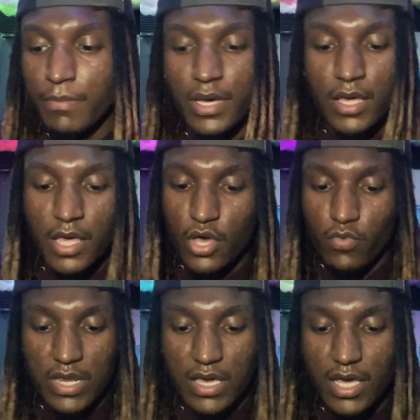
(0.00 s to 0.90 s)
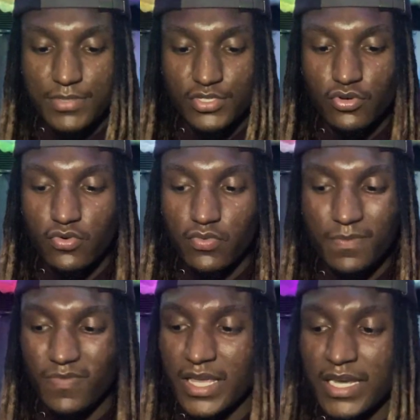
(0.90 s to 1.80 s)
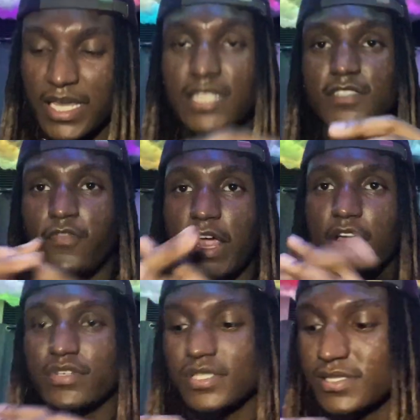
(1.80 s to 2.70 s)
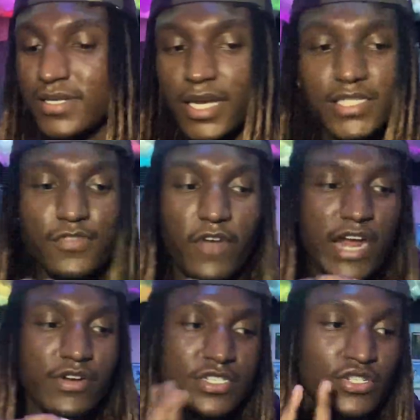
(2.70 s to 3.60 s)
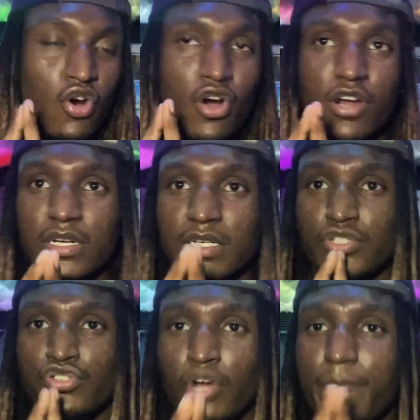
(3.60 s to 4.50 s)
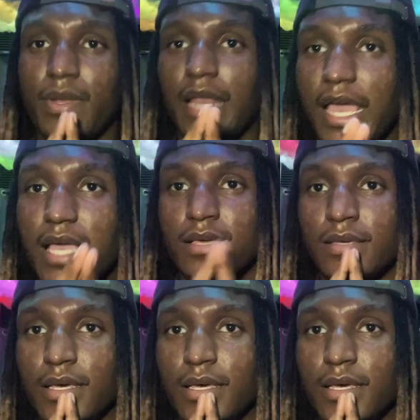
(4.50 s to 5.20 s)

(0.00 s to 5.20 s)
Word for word: But when it comes to niche fragrances, niche fragrances are AAA